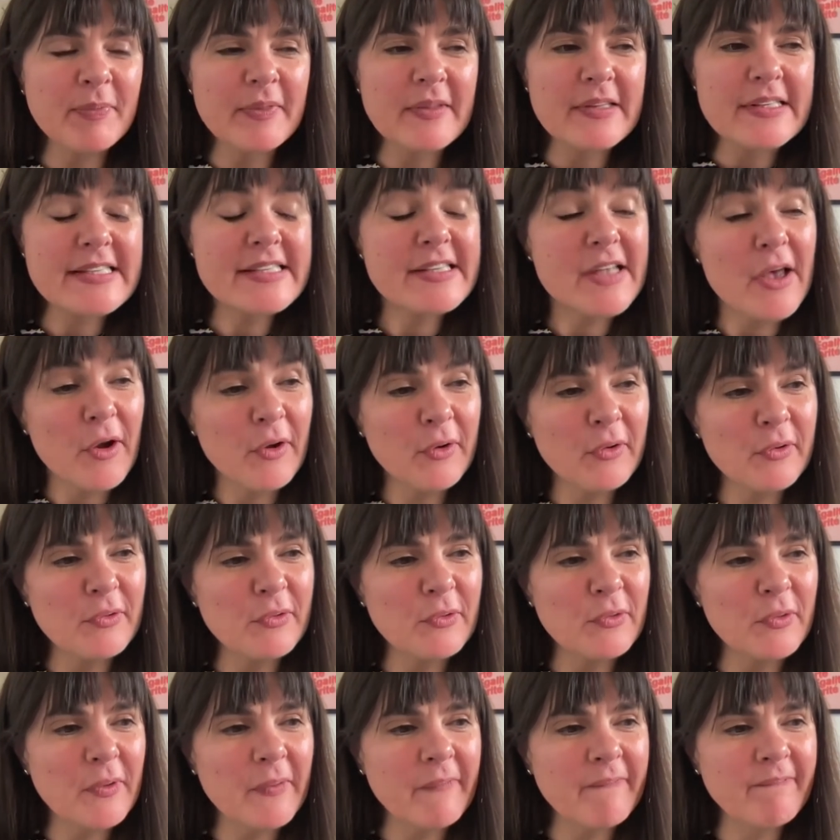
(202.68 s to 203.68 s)

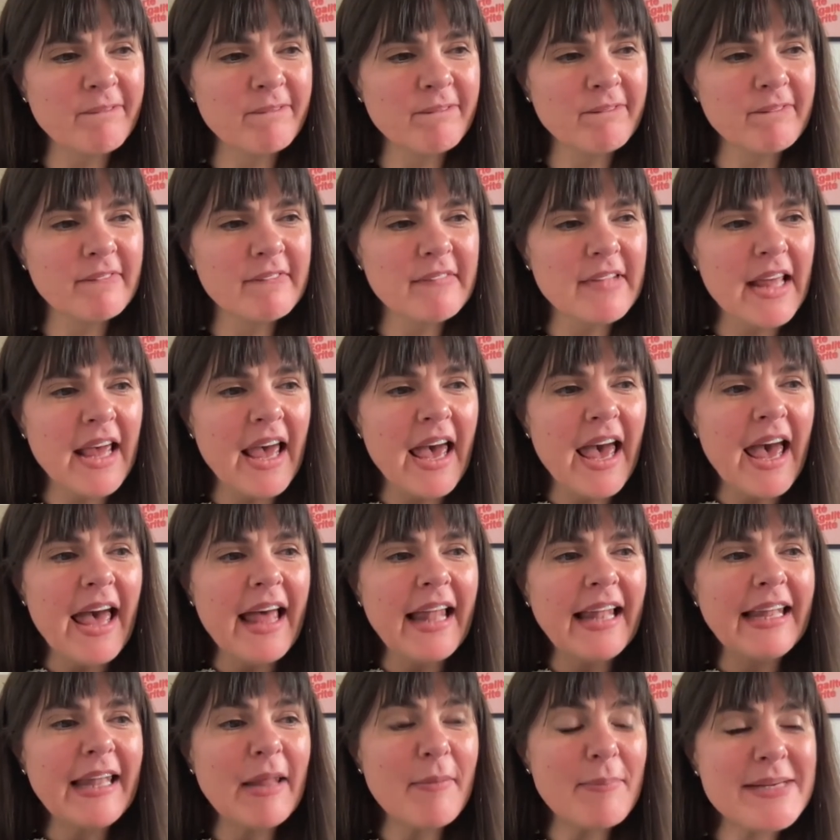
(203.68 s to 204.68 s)
So
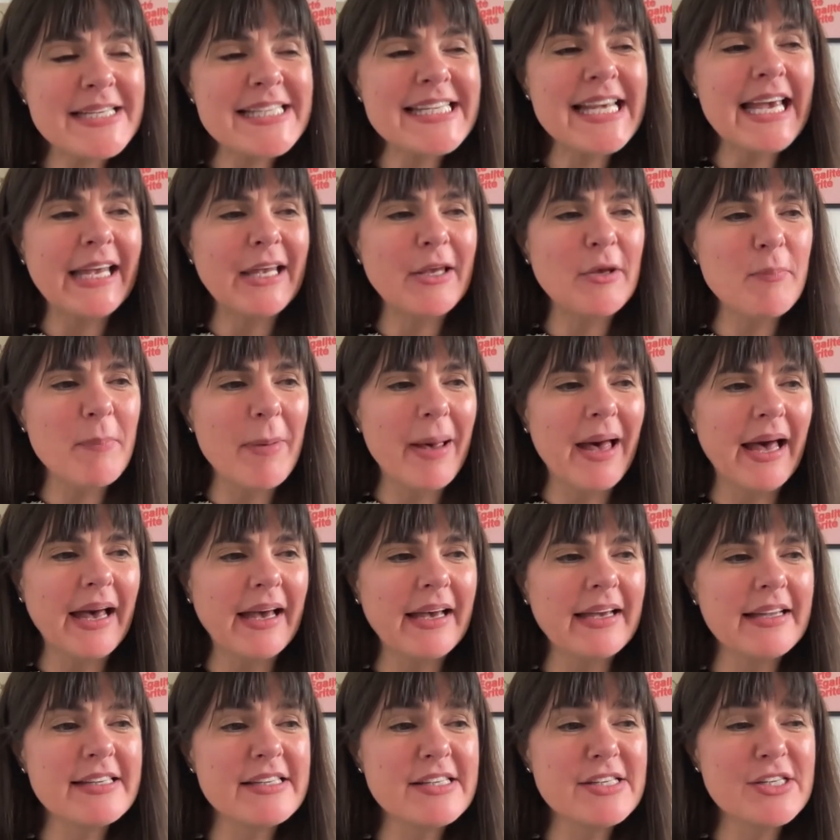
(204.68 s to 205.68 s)
let me take you
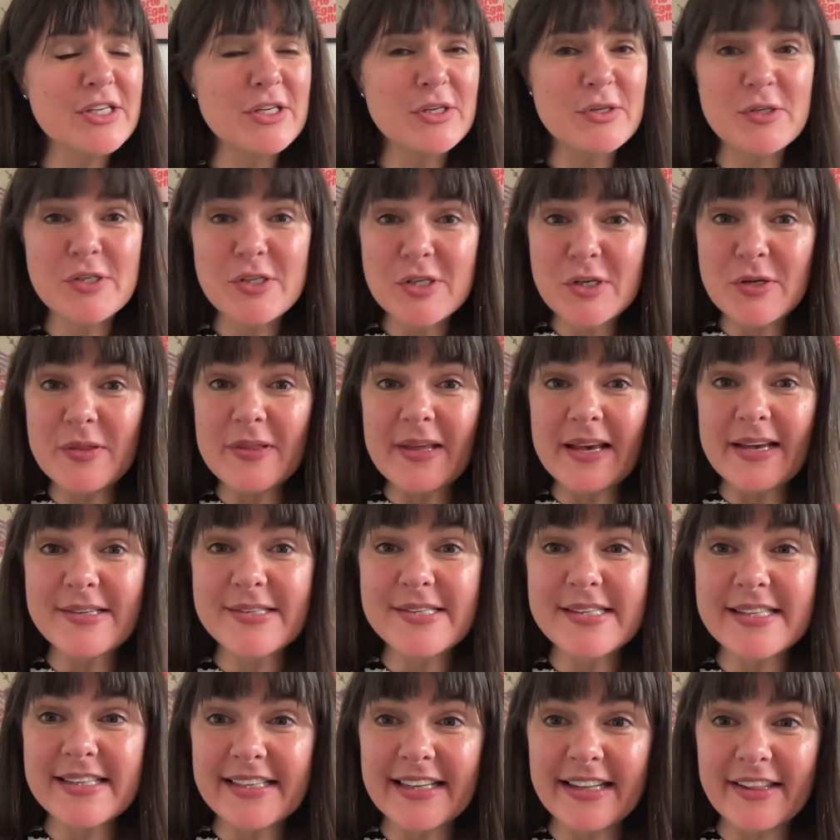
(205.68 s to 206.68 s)
back to
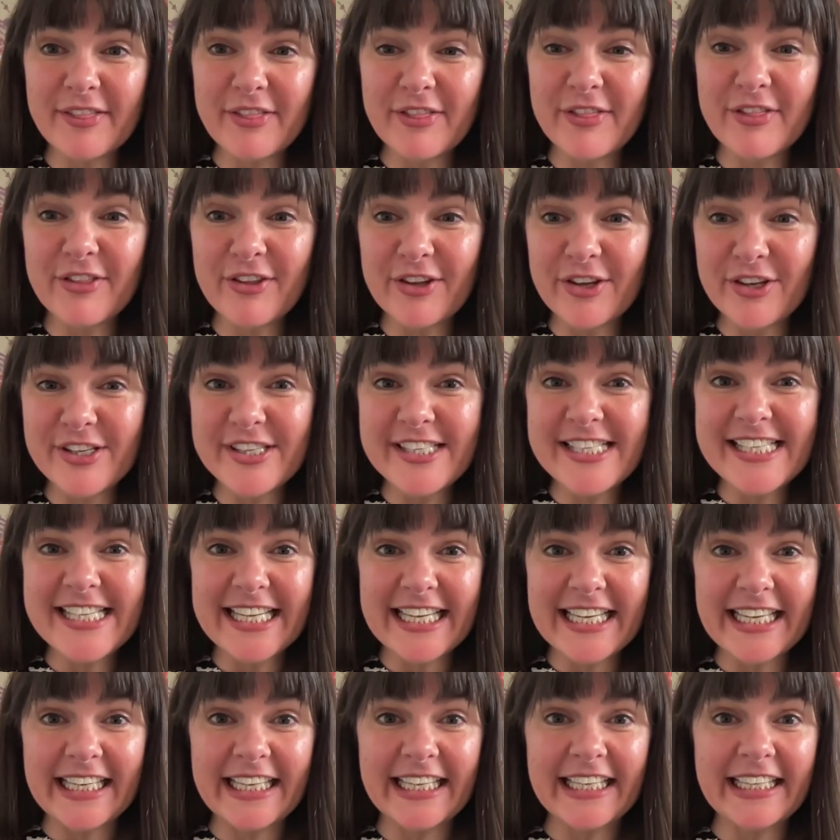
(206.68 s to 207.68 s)

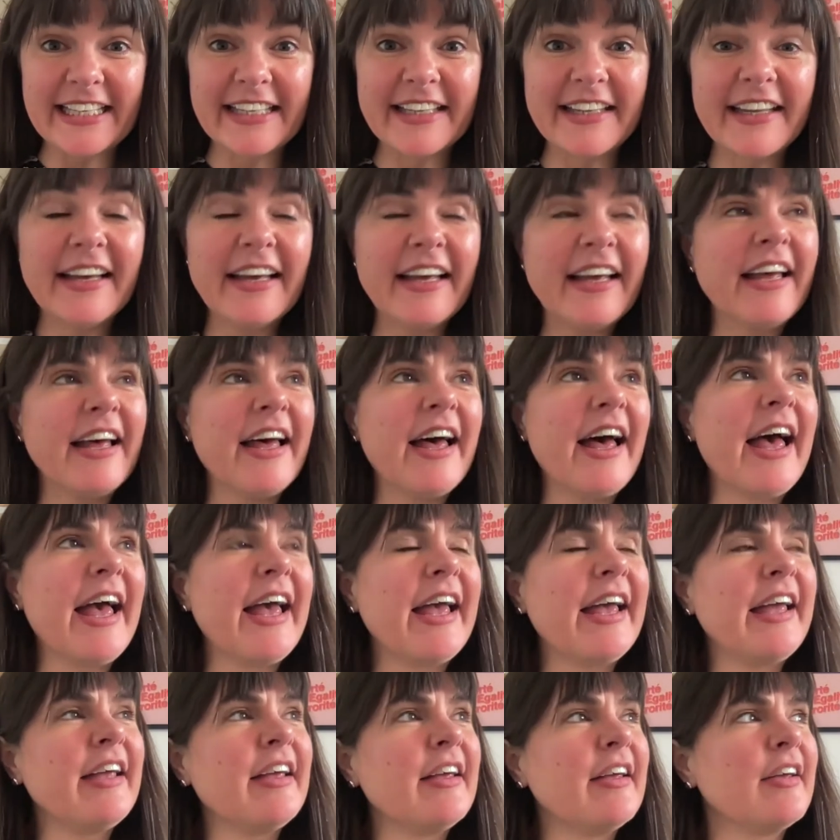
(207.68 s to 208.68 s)
2013,
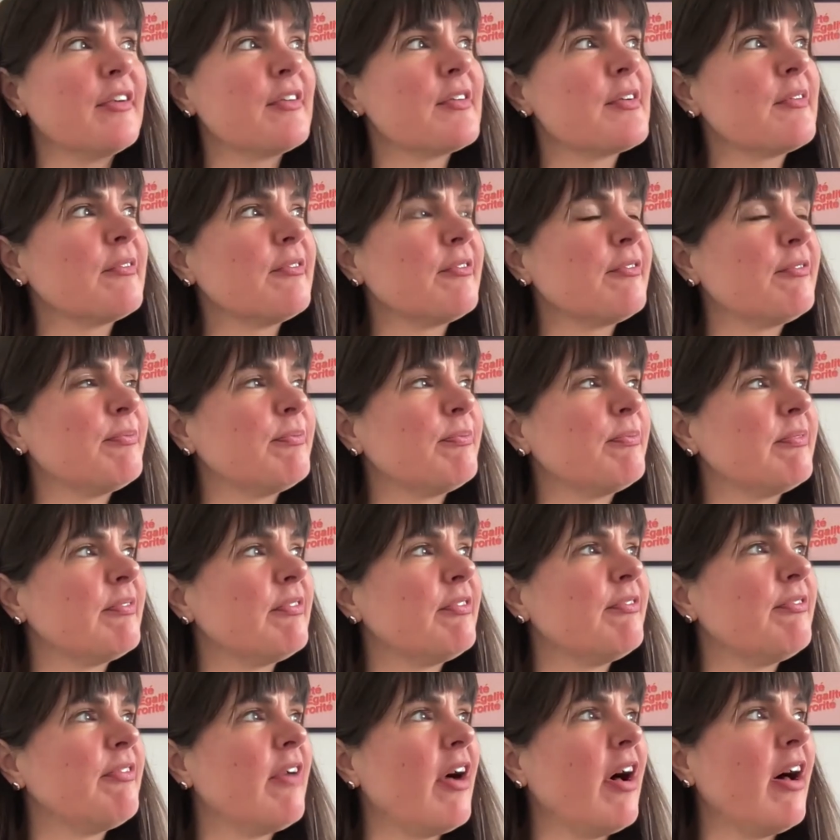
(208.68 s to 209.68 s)
a
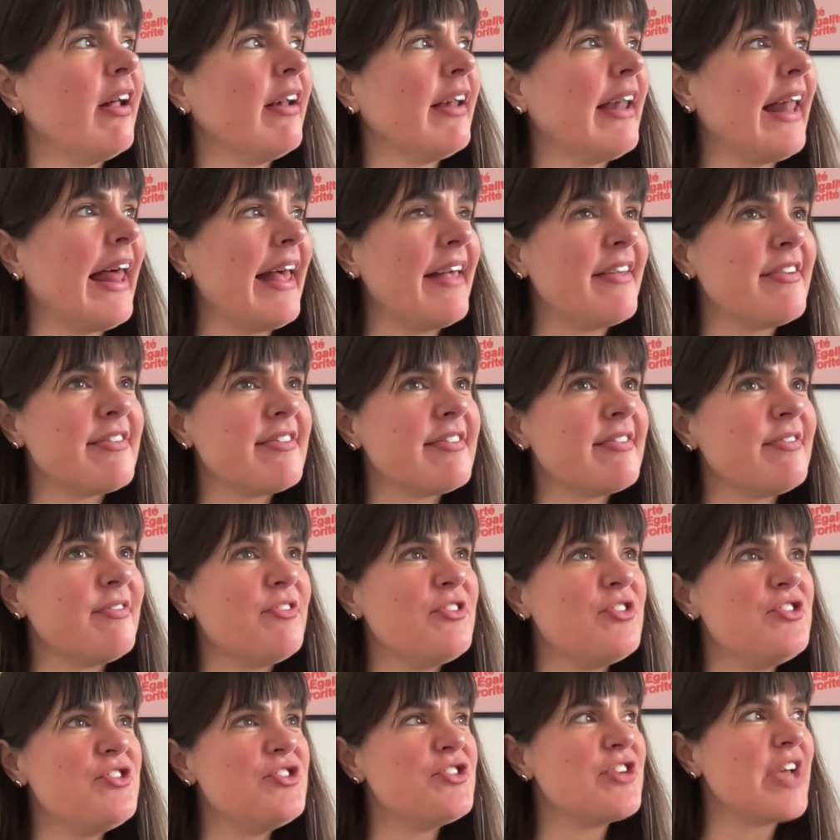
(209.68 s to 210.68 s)
far less
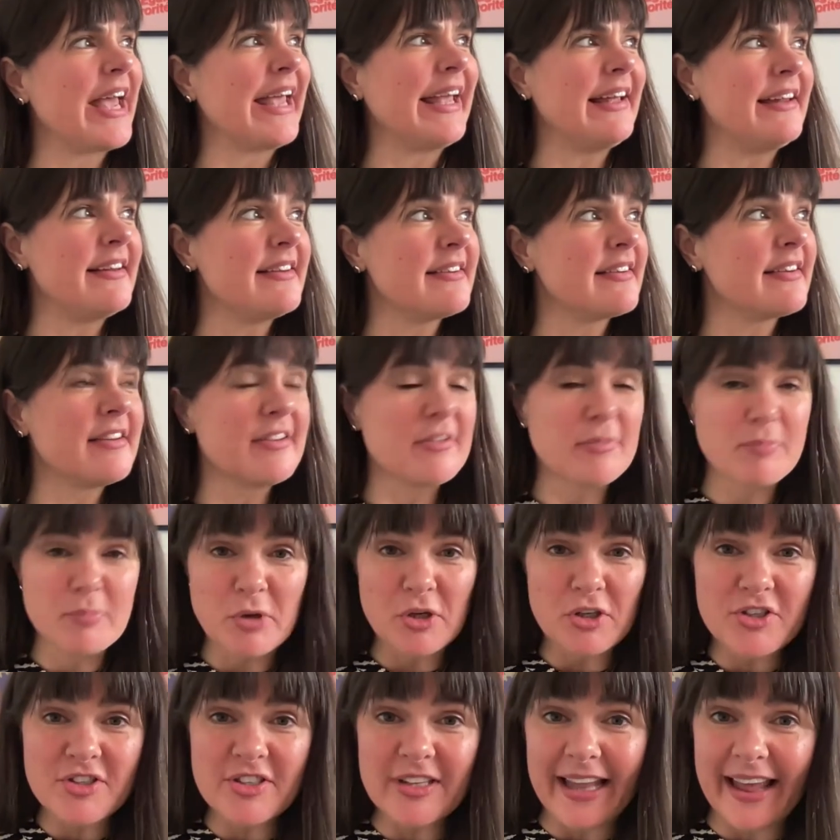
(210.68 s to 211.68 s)
jaded,
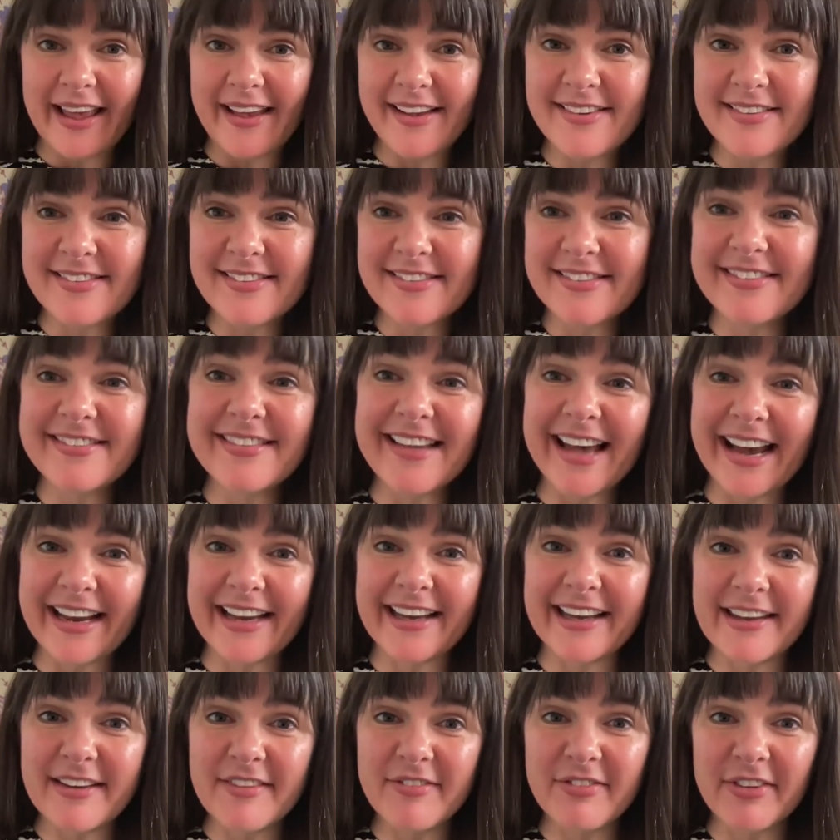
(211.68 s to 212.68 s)
much less
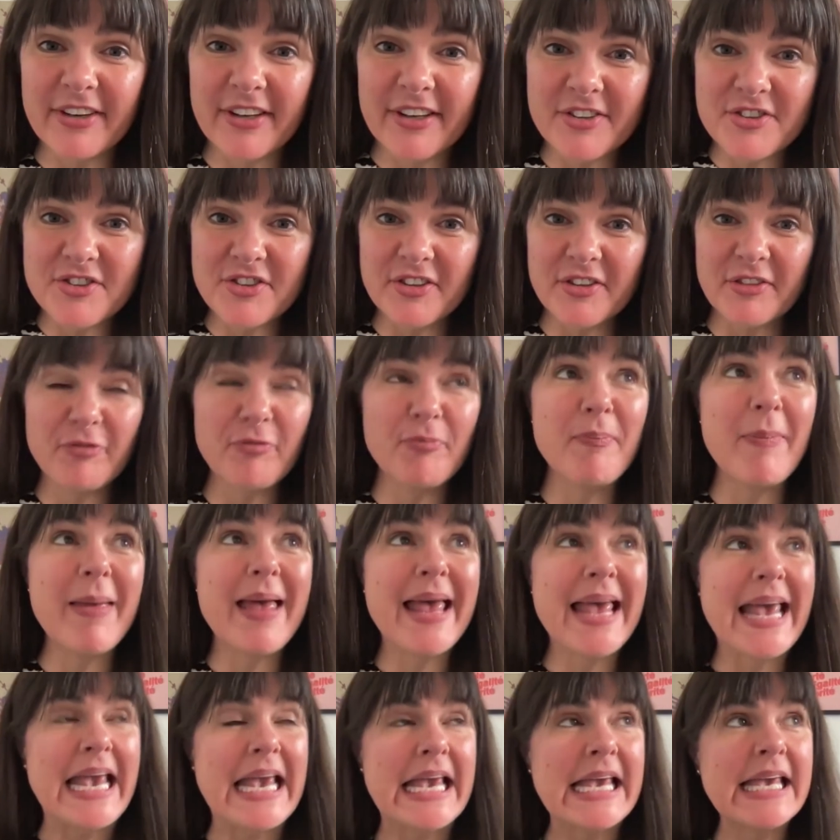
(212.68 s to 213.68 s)
saggy version of
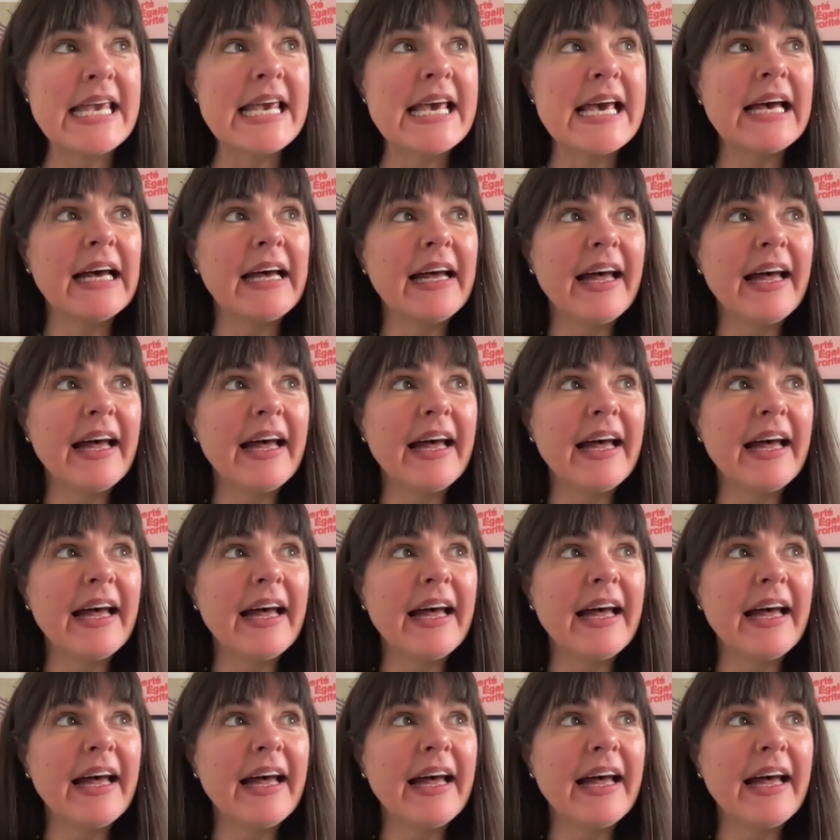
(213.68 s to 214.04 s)
me.